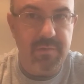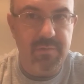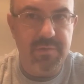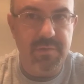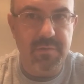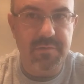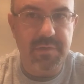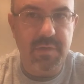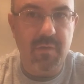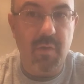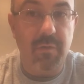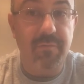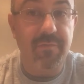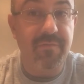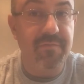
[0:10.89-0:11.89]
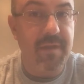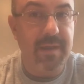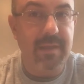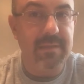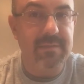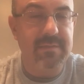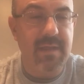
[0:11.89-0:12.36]
New Jersey, called
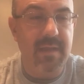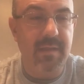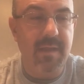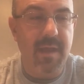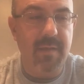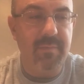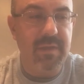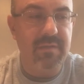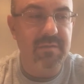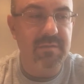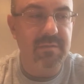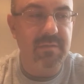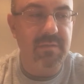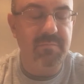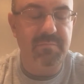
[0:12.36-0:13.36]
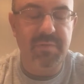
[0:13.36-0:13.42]
Frankenstein Comics.